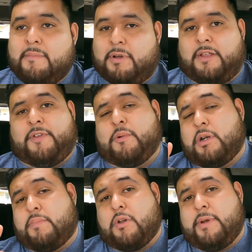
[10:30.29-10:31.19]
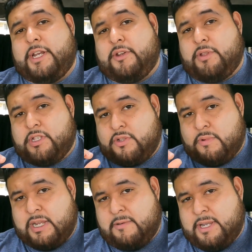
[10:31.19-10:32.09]
But if you want to permanently do this the
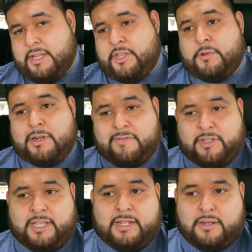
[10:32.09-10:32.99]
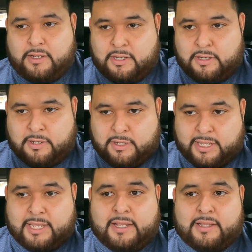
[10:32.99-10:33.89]
right way, you would have to get a
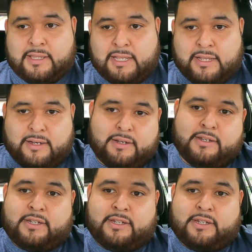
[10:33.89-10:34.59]
kit that